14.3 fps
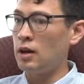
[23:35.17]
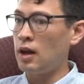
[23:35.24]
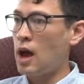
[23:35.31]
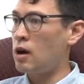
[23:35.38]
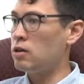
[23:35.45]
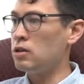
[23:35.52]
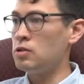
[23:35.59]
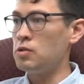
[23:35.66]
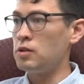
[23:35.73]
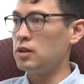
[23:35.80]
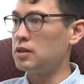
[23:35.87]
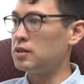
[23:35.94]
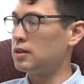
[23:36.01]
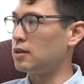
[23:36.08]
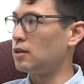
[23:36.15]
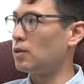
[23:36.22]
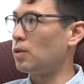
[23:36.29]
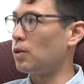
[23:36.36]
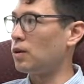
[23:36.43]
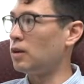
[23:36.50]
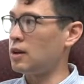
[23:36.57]
How are you doing things at
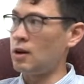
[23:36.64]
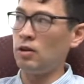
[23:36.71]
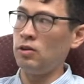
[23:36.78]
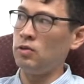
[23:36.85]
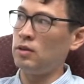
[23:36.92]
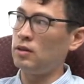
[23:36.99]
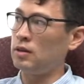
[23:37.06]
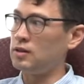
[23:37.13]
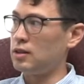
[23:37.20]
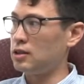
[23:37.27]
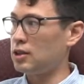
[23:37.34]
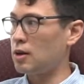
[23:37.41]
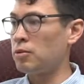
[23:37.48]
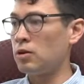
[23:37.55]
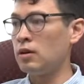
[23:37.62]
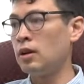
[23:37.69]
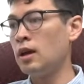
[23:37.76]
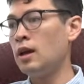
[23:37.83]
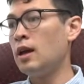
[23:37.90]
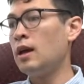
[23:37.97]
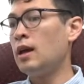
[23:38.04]
Concordia? How are you doing things at Shepherd?
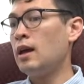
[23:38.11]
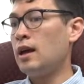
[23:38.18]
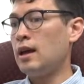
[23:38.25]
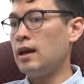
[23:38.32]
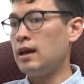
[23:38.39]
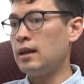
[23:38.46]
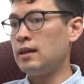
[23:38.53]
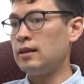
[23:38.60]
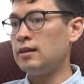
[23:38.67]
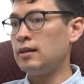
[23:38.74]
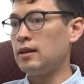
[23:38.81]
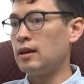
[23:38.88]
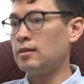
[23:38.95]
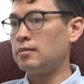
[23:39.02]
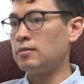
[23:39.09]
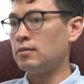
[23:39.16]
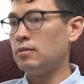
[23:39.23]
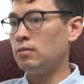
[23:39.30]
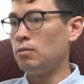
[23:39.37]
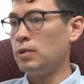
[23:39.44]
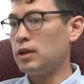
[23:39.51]
And
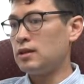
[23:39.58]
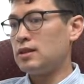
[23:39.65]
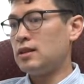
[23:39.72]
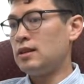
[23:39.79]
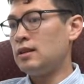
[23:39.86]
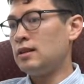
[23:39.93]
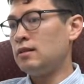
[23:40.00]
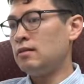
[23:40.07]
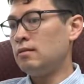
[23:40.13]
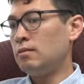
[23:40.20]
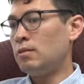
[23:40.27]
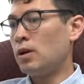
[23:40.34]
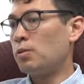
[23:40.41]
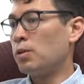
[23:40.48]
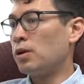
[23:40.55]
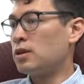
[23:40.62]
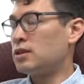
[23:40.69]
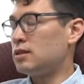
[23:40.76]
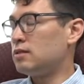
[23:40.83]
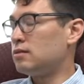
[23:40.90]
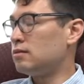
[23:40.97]
we can see what
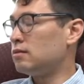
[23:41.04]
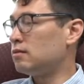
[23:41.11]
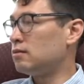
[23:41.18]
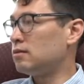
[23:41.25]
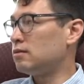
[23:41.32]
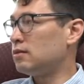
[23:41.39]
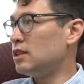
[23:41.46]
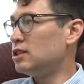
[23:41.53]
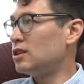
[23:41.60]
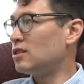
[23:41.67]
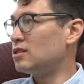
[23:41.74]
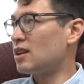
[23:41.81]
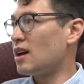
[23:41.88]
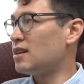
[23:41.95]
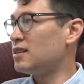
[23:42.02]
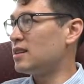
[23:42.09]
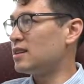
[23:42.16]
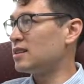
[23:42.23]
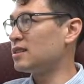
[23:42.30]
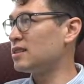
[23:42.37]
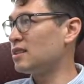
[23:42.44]
works in each other's
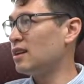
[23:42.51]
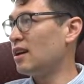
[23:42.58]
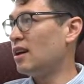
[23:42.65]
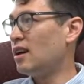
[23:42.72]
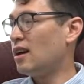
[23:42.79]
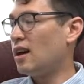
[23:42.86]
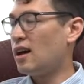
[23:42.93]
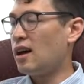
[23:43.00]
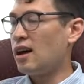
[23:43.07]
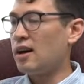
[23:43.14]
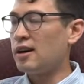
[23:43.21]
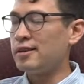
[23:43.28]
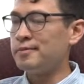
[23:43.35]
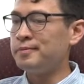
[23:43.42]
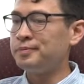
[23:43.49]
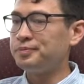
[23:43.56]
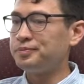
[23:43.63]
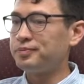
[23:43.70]
context. Mm-hmm.